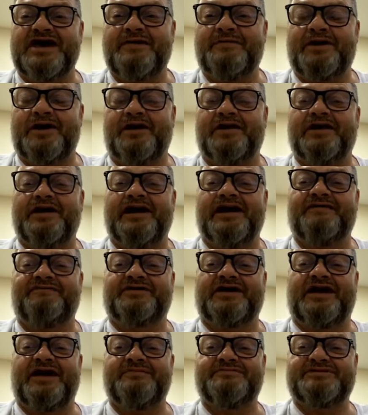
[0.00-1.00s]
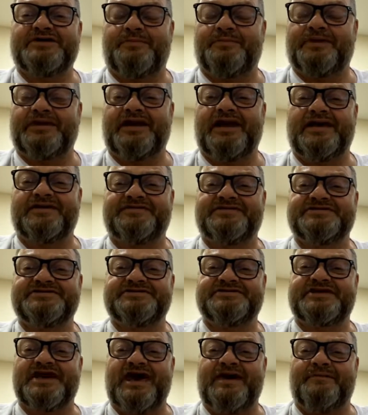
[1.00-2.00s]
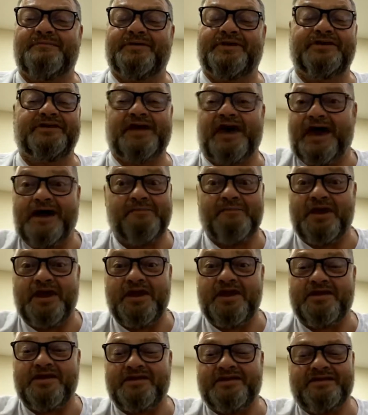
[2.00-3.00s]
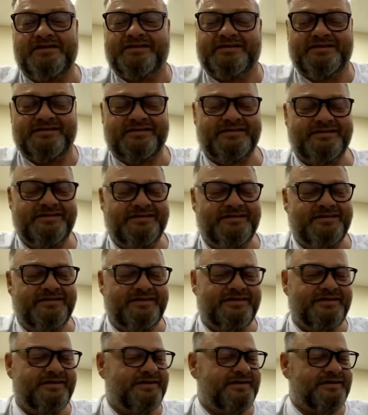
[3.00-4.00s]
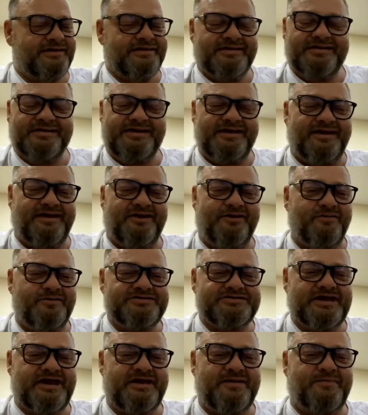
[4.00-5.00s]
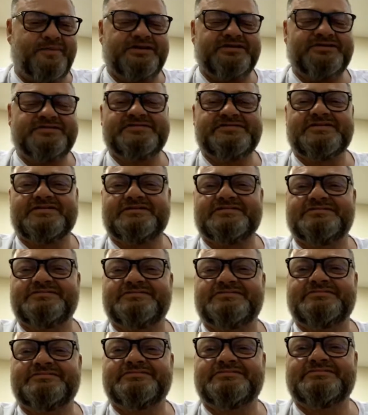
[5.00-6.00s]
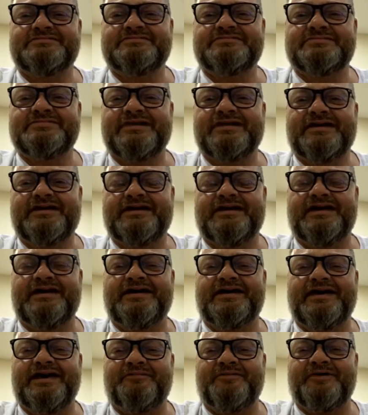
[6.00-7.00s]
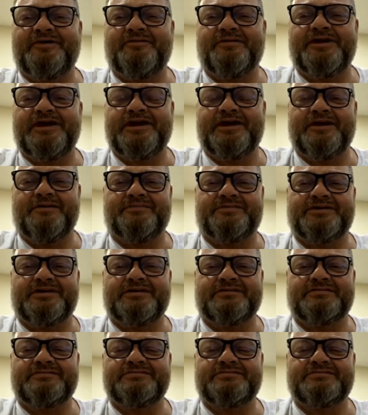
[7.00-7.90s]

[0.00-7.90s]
in our lifetime something like this has happened. I'm here. It always happens. Hey, Happy, what are you up to?